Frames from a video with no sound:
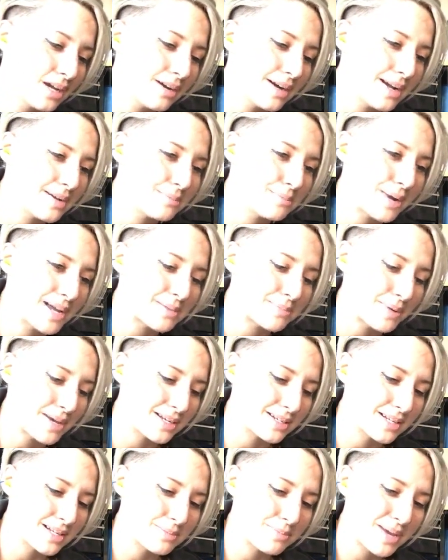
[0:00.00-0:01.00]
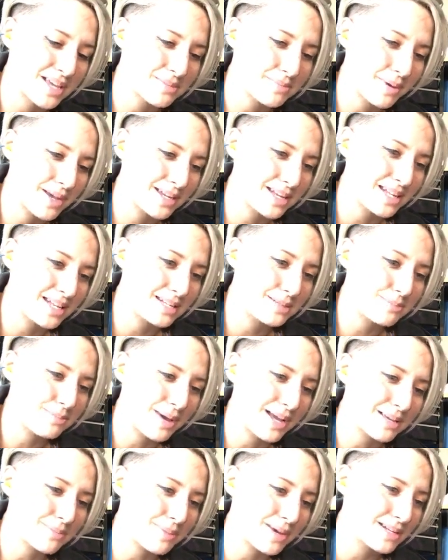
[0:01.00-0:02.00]
All right, Bike Bandit, Bike Bandit,
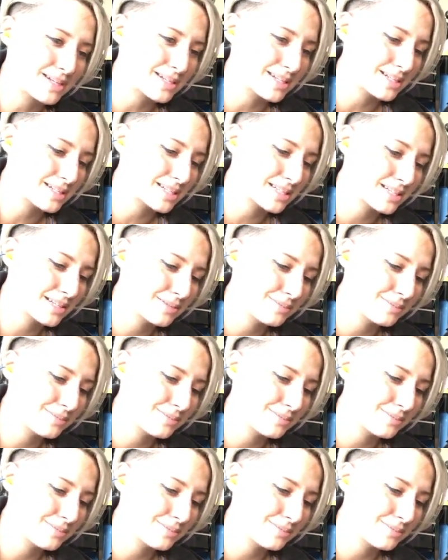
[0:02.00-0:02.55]
Bike Bandit,